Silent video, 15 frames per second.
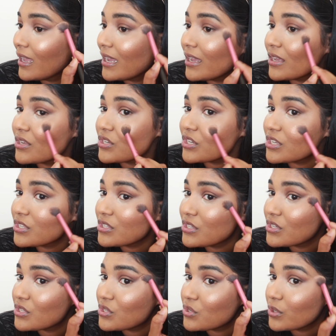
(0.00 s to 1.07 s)
it just
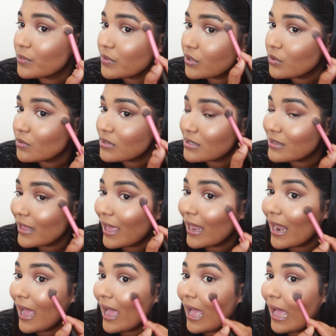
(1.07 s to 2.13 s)
distributes that
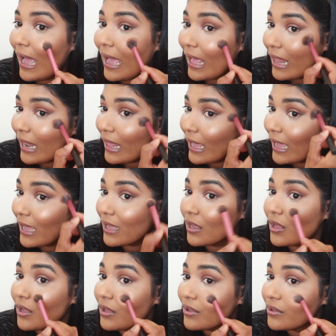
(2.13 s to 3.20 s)
highlight
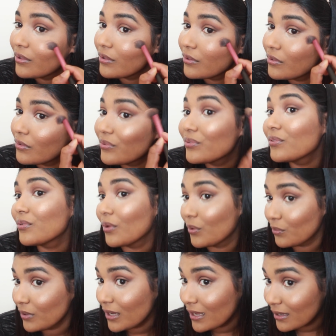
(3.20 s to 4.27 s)
so
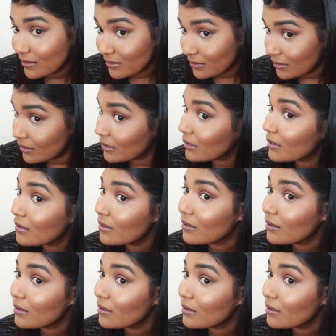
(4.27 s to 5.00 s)
nicely